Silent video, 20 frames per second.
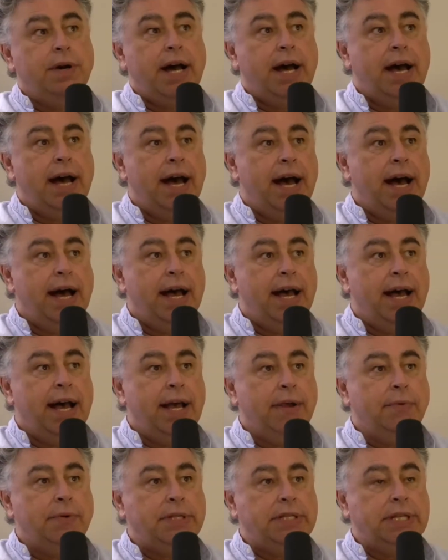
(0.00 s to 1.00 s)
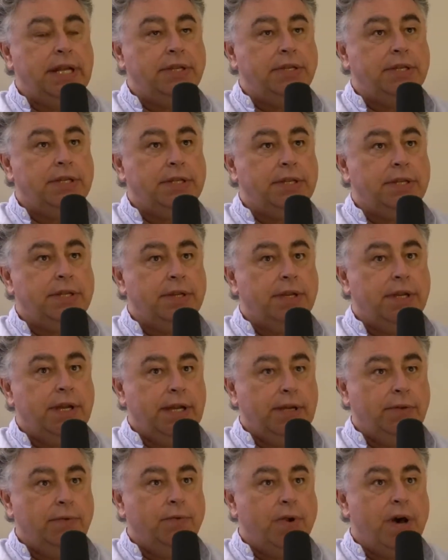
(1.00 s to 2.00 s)
I would say just
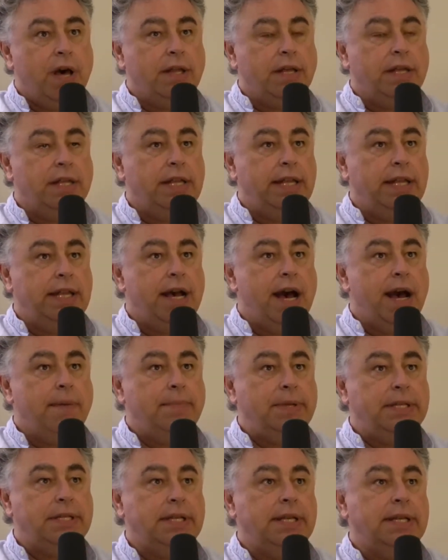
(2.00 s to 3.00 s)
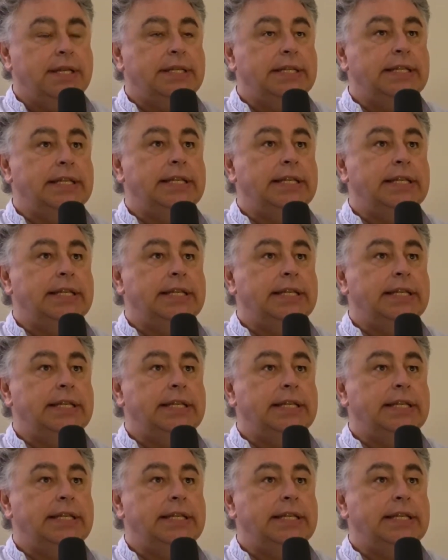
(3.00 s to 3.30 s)
rather the opposite.